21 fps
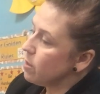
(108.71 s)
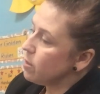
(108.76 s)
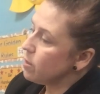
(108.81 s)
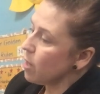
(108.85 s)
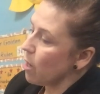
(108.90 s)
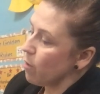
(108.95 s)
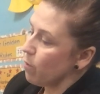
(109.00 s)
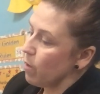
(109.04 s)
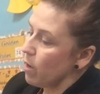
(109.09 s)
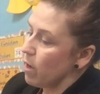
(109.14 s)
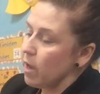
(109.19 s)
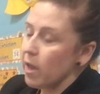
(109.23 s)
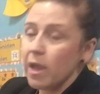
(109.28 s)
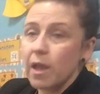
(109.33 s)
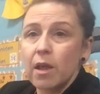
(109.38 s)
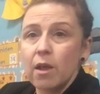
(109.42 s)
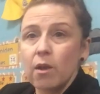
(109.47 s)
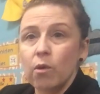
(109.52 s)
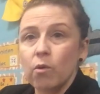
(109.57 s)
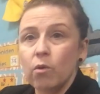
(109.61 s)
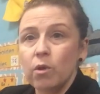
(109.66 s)
So
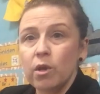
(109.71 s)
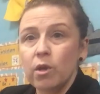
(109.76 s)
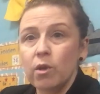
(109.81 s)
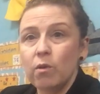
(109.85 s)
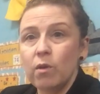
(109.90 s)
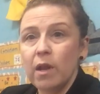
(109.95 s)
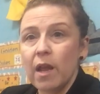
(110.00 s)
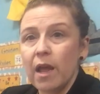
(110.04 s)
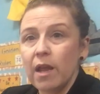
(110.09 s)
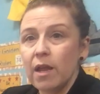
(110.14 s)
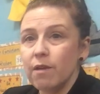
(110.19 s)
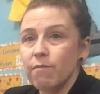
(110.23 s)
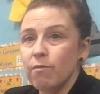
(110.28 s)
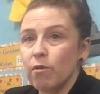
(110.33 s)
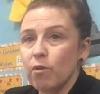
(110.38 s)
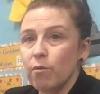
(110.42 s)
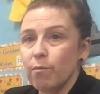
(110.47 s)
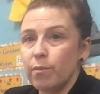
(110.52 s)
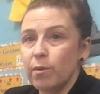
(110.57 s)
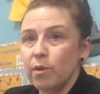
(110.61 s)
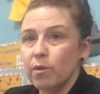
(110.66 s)
you layer
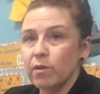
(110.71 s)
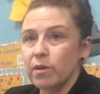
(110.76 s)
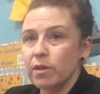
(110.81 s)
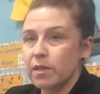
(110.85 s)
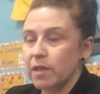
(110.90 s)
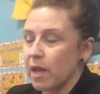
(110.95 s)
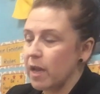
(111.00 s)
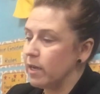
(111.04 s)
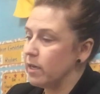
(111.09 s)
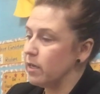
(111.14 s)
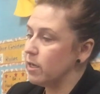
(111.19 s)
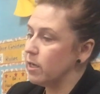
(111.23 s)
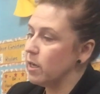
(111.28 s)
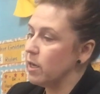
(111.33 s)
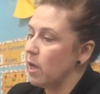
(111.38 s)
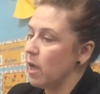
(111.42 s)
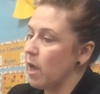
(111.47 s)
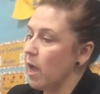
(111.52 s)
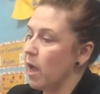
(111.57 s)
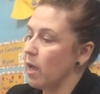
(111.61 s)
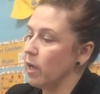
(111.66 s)
up your sand
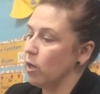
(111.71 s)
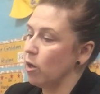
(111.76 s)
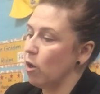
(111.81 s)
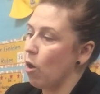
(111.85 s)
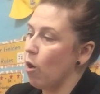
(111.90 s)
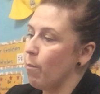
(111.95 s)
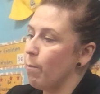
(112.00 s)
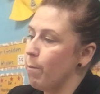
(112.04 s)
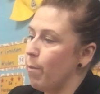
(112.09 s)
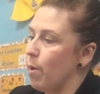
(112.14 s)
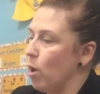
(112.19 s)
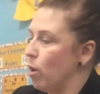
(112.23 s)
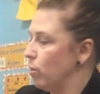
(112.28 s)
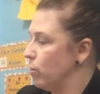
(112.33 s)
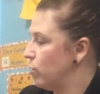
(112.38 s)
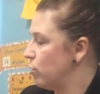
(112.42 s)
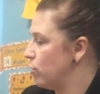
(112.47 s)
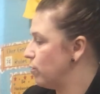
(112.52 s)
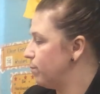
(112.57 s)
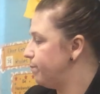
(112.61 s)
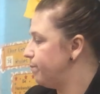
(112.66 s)
and
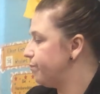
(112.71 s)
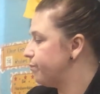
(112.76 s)
compost.